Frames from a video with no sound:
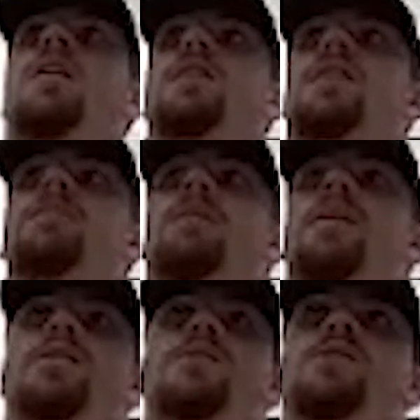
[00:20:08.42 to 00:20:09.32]
get
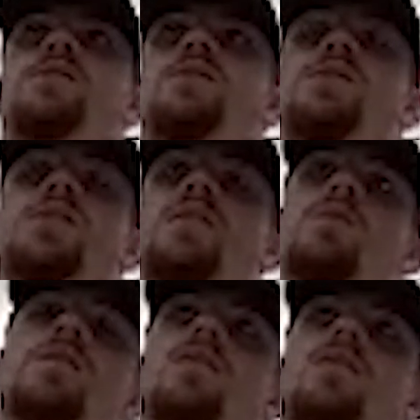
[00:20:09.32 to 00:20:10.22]
better just the same
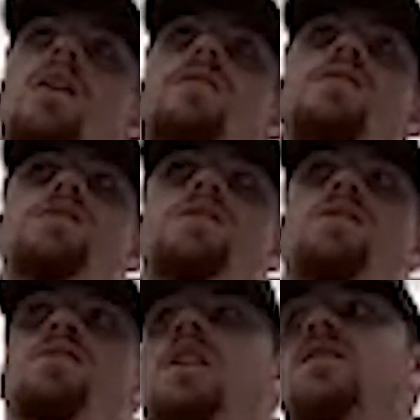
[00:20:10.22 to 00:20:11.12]
way that the offense
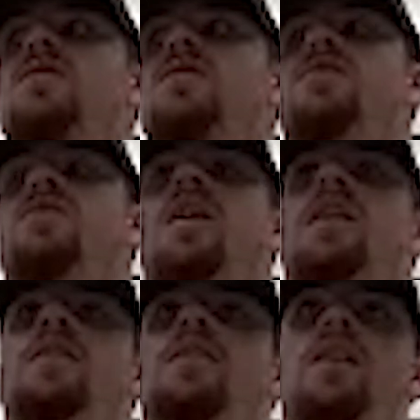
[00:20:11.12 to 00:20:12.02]
is, kind of just
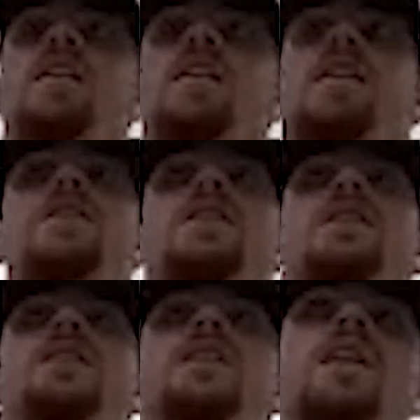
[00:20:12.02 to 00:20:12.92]
finding their identity,
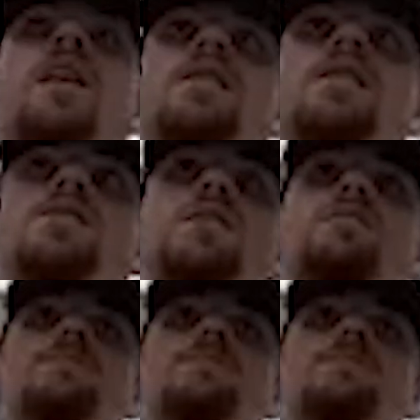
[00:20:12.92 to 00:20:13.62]
seeing,